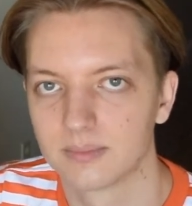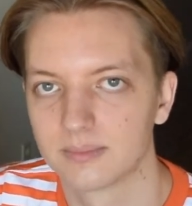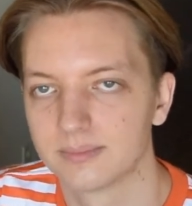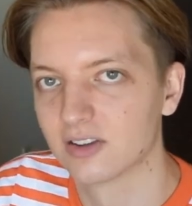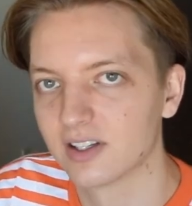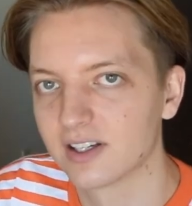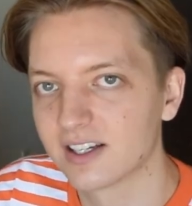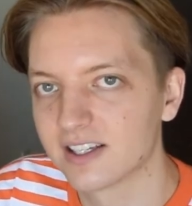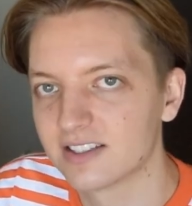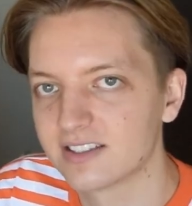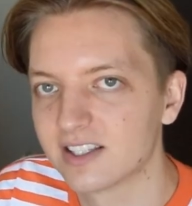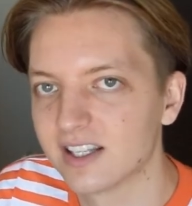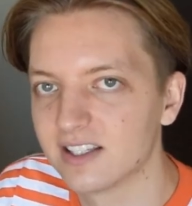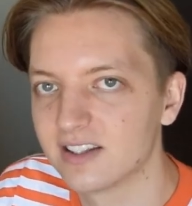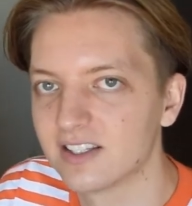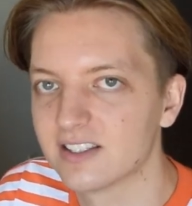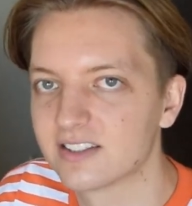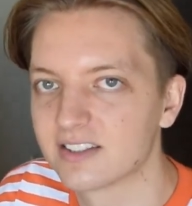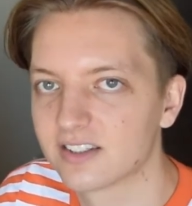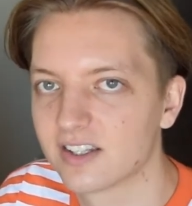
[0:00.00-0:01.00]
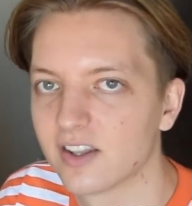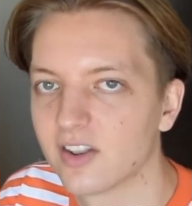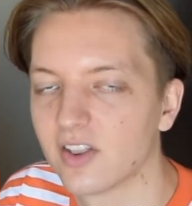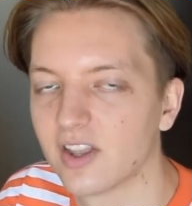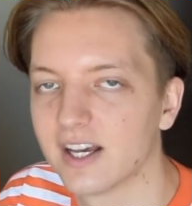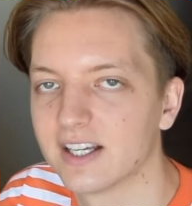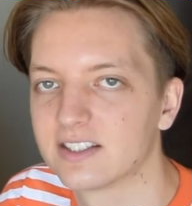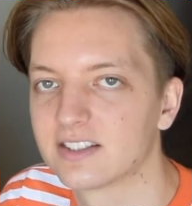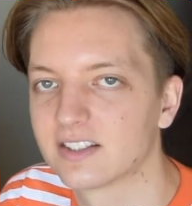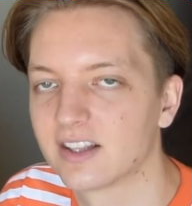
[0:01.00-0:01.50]
Like I said, this is the
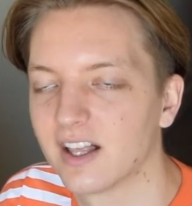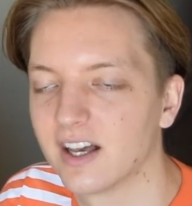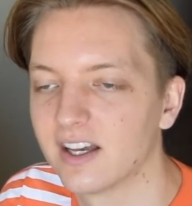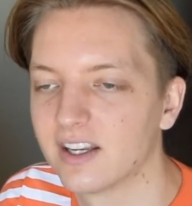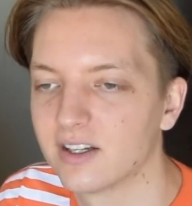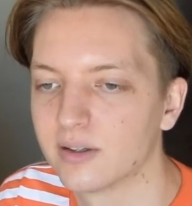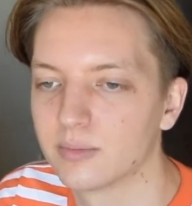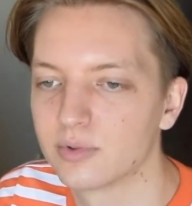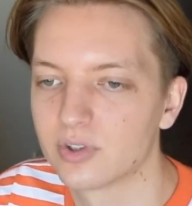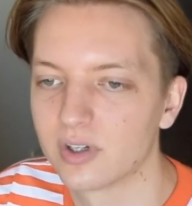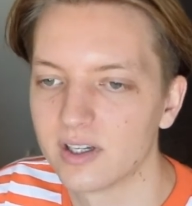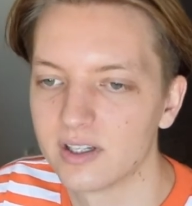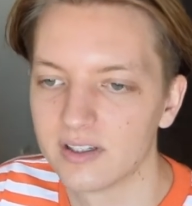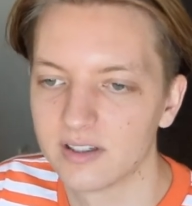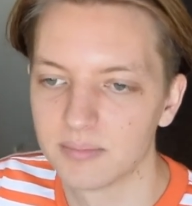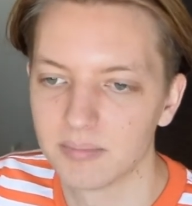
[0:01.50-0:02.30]
last slide, and I'm trying to